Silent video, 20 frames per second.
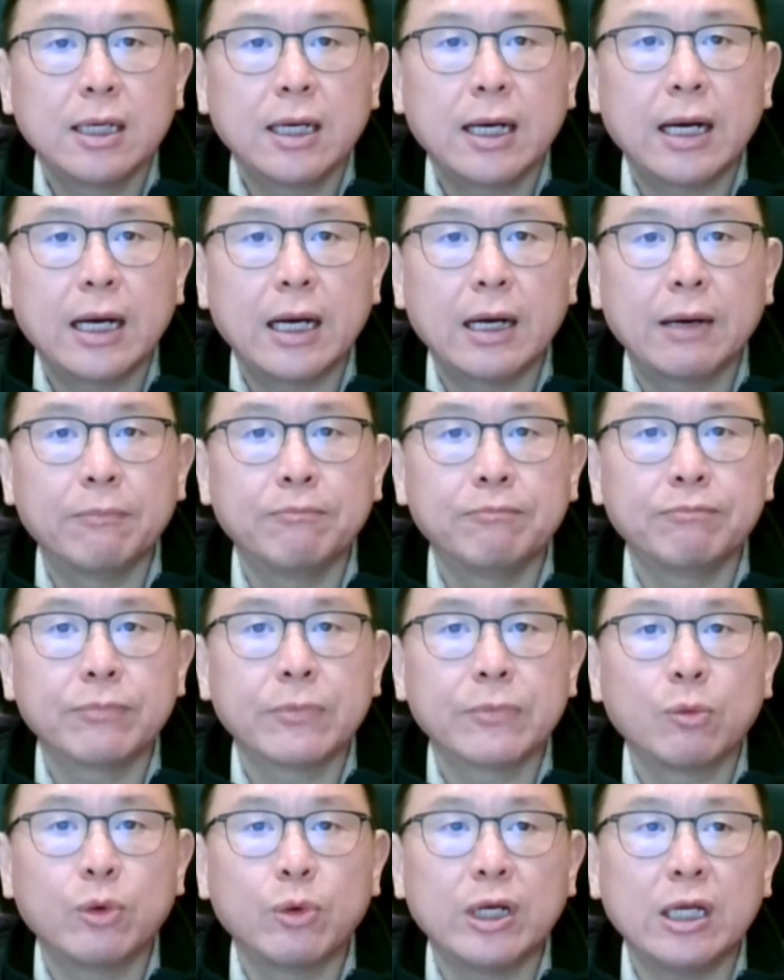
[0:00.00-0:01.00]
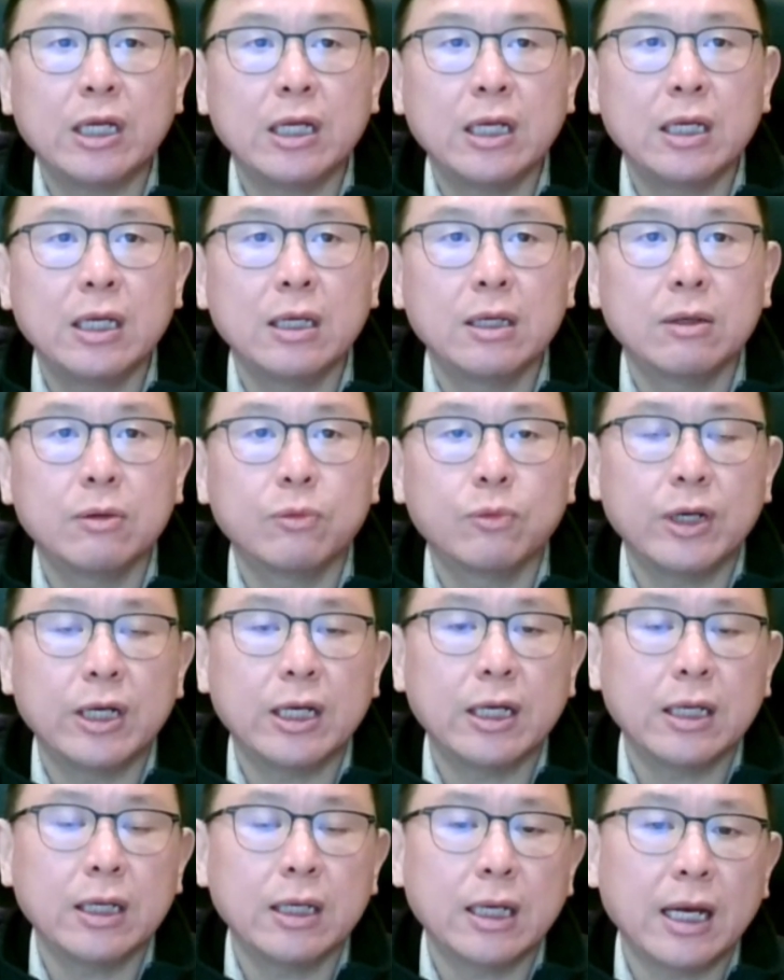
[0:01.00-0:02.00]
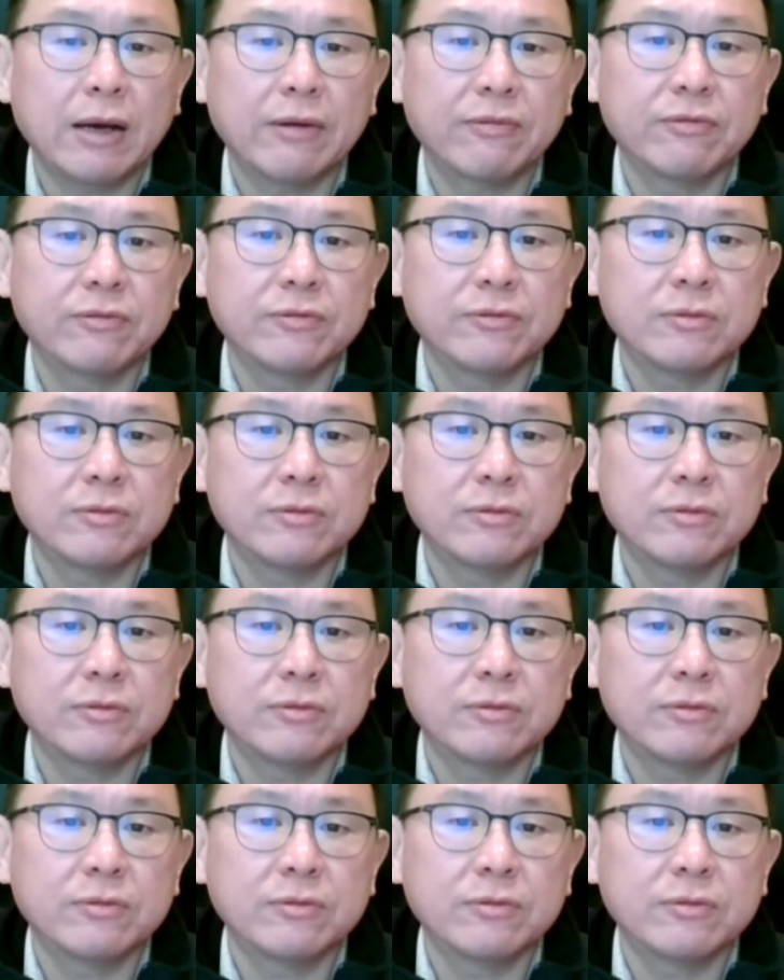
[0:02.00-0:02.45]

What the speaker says: We have